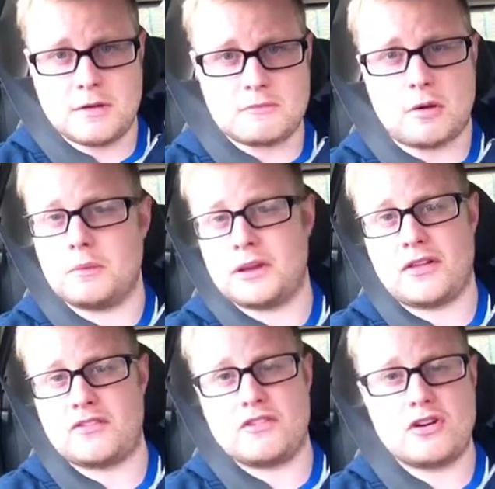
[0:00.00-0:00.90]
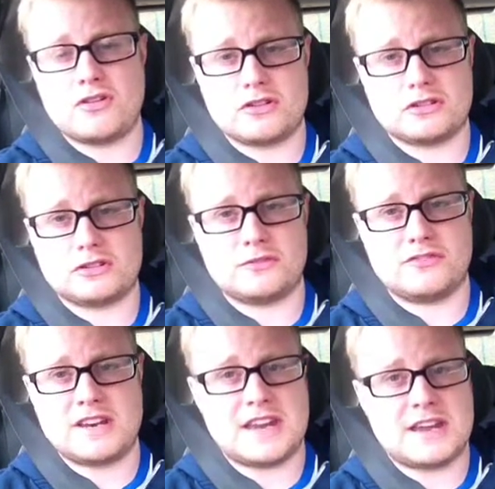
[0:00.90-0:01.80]
probably on the road or
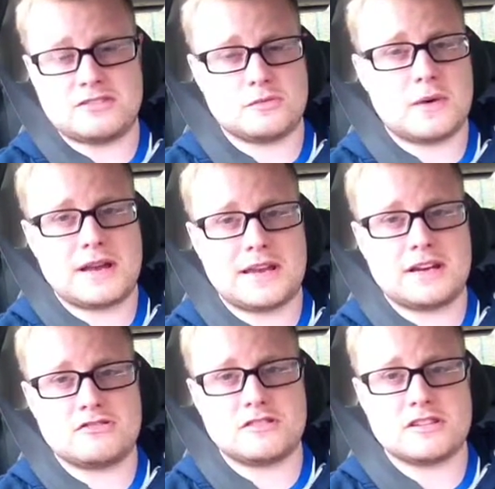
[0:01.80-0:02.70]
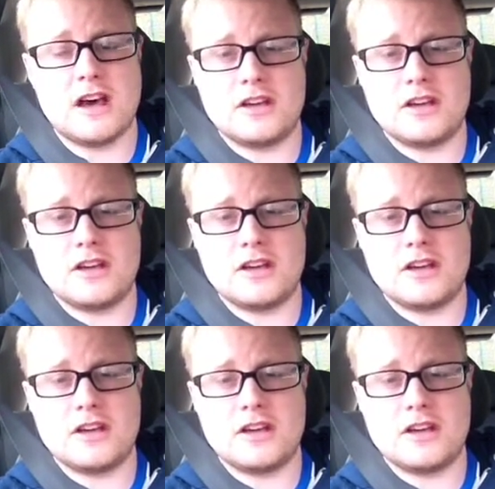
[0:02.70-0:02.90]
something, somewhere dangerous,